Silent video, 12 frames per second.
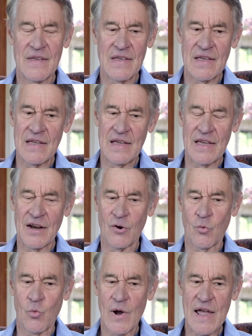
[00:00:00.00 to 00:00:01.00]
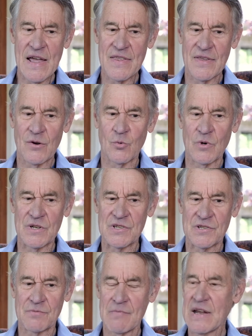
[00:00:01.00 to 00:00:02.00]
in a way that
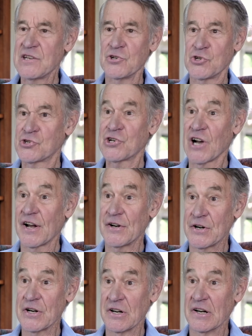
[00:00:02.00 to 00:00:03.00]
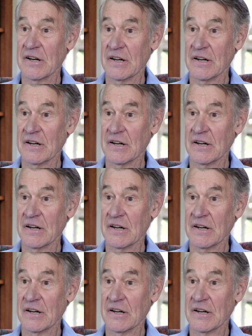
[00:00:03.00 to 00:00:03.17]
was made you shudder.